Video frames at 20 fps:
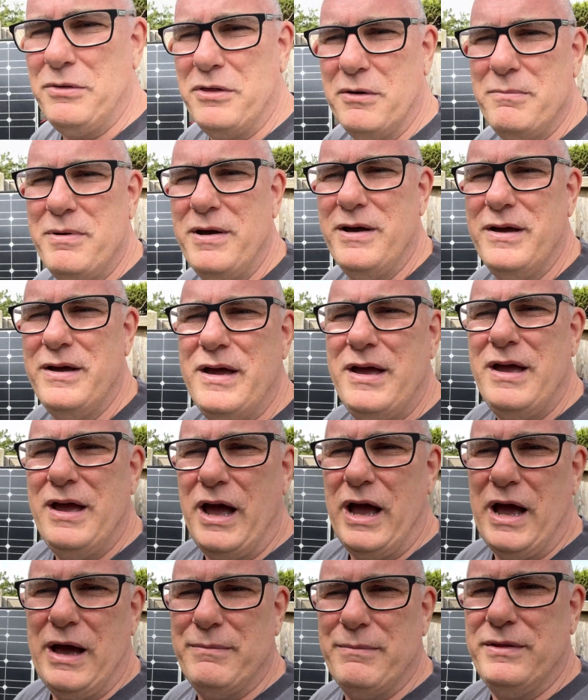them,
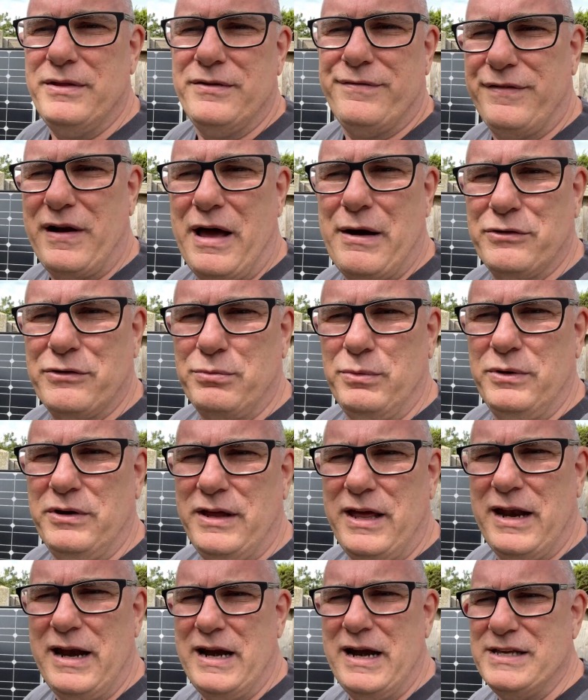and the flowers
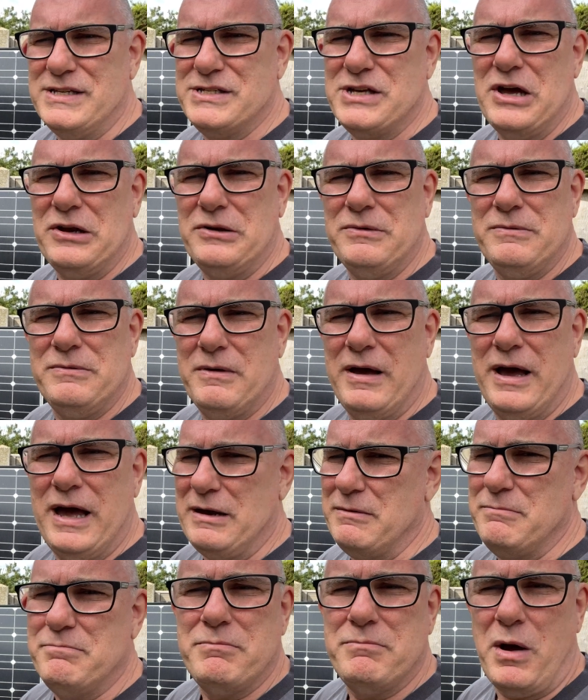wouldn't get any sun,
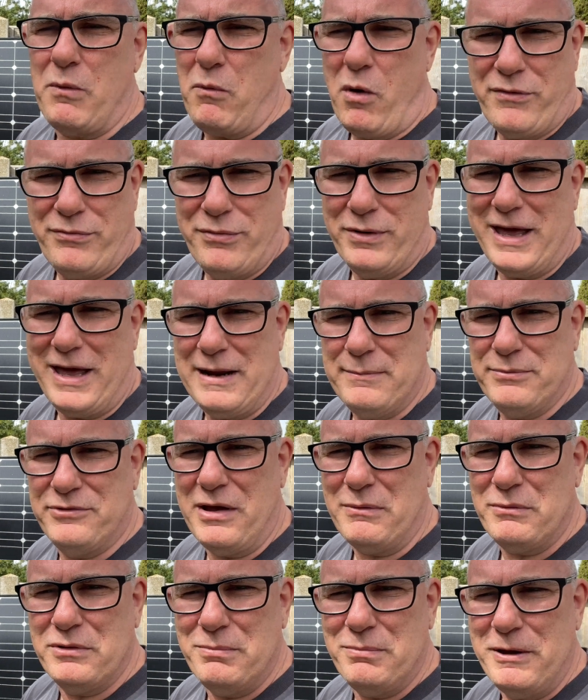and my wife would get
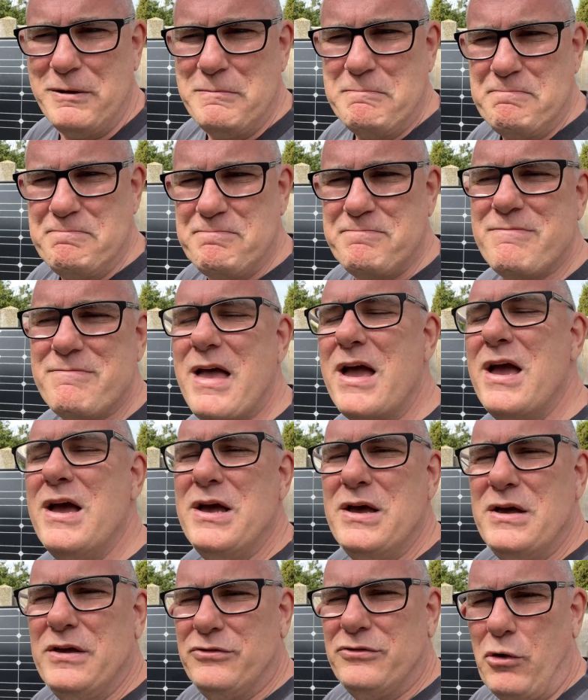upset with me.
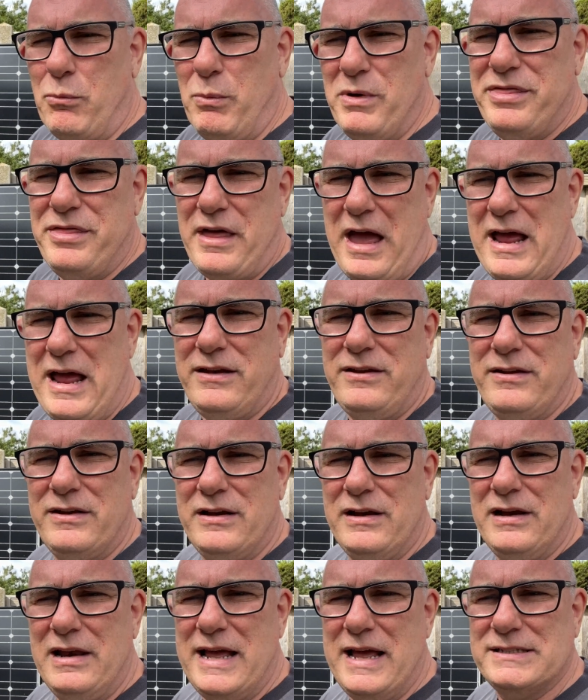So with that,
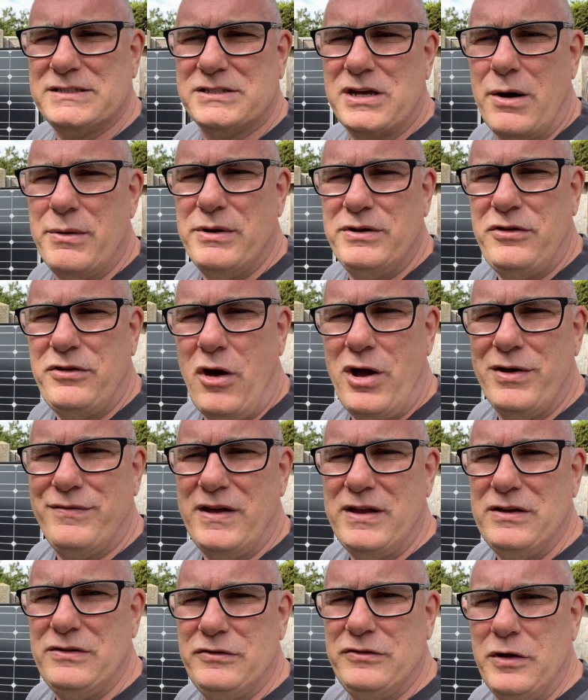let's go and dive
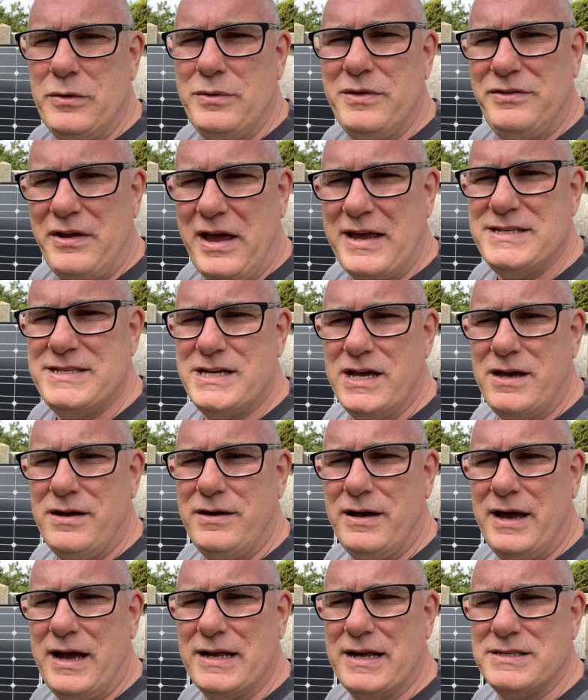into the data
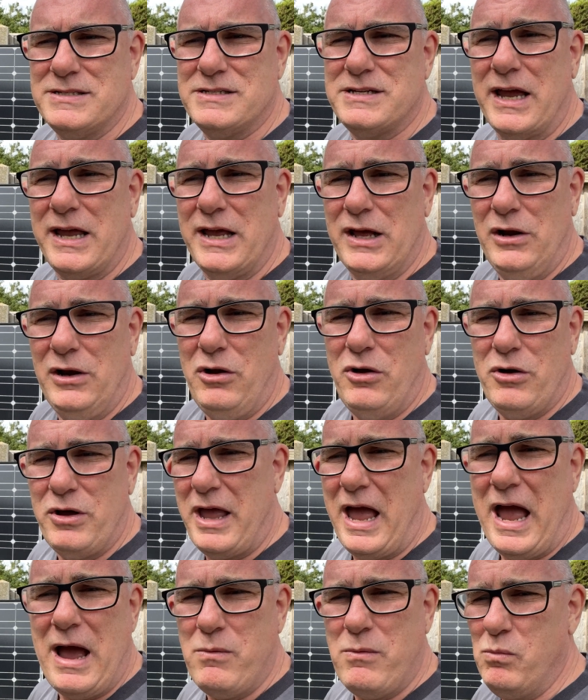and take a
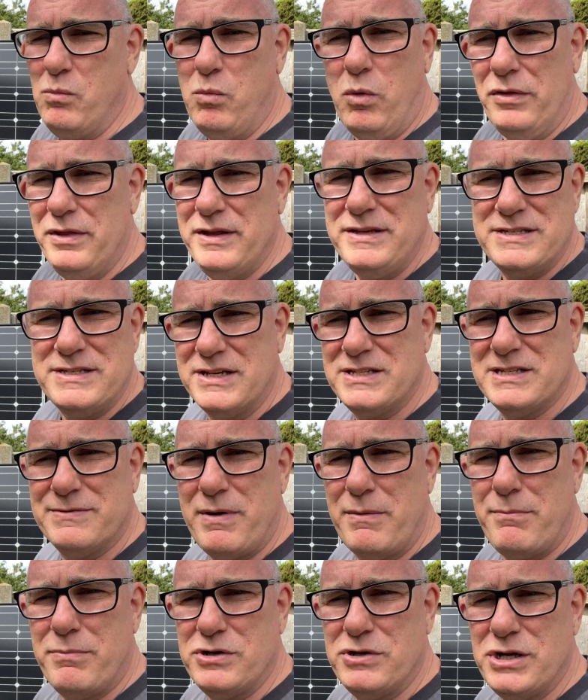look at what these things have
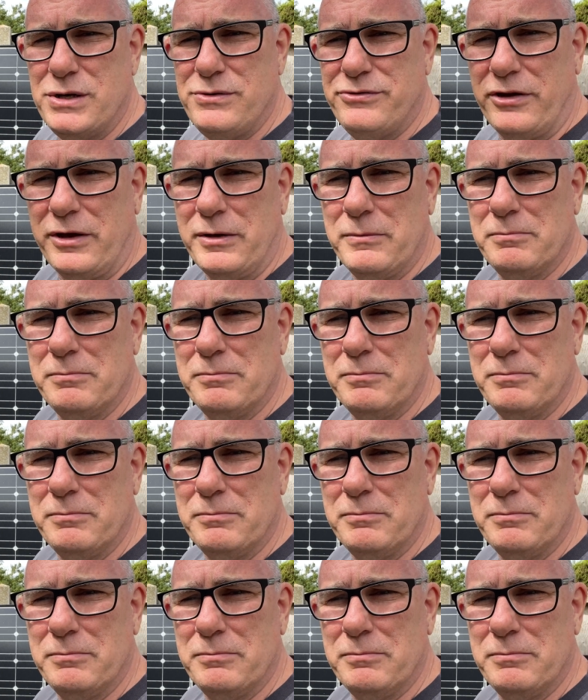been producing.